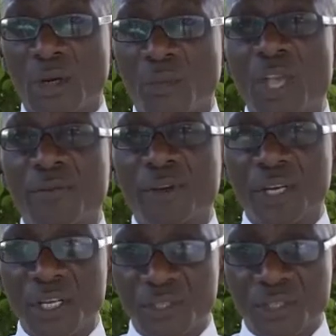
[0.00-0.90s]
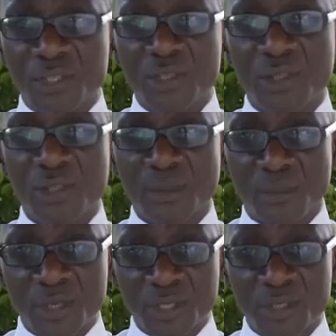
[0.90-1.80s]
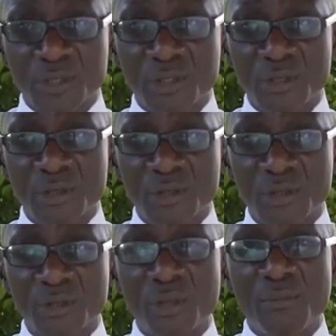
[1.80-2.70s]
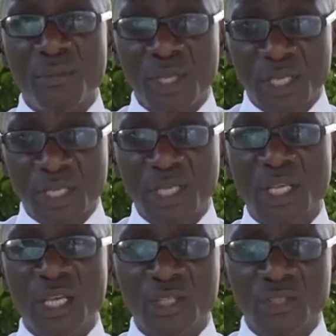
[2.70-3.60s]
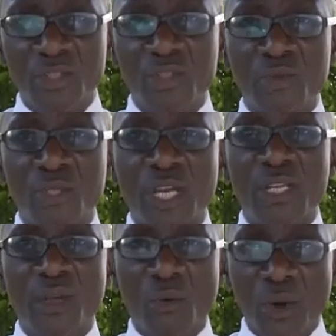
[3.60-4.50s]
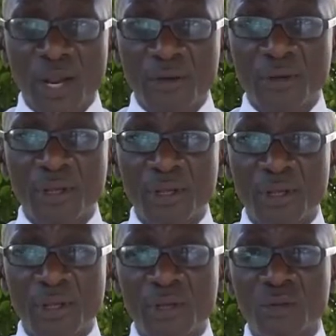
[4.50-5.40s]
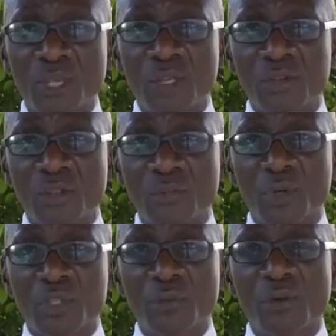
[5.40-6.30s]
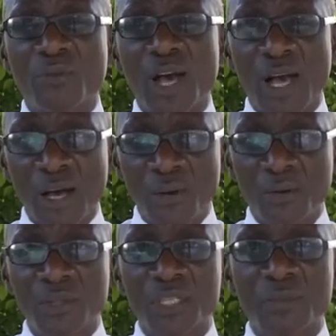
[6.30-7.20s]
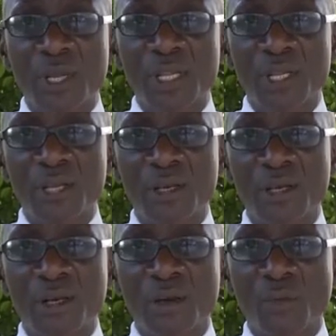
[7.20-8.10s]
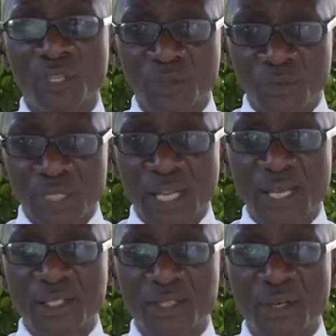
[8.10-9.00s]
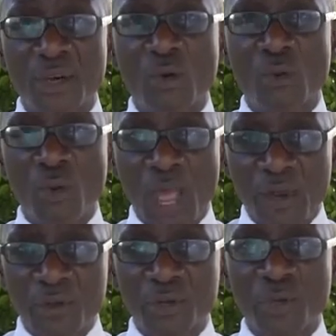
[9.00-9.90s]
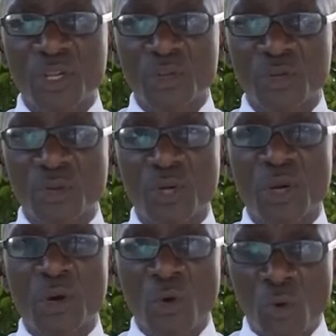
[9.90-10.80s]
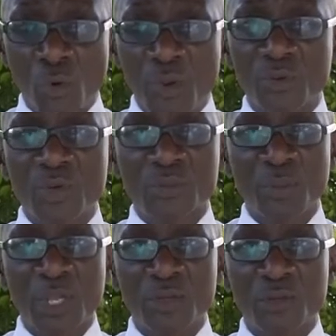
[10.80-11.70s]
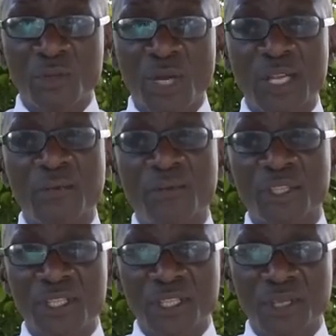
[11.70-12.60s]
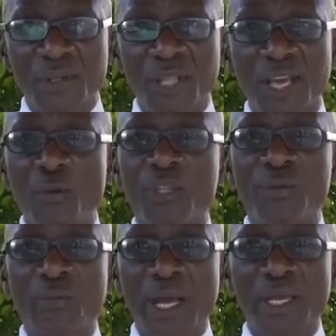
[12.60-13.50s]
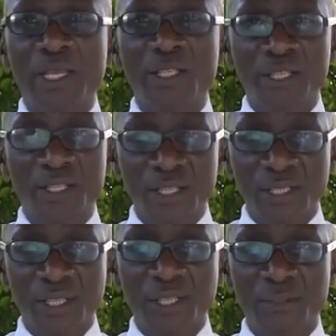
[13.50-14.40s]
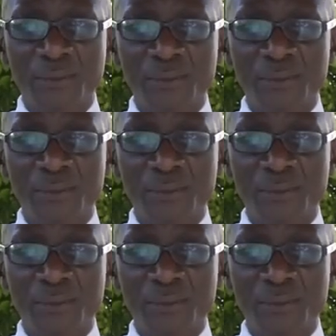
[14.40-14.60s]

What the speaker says: We have urged the president to immediately institute an inquiry to get to the bottom of how this money was utilized, where it went to, who it was paid to, and if it is still there, which bank it is sitting in.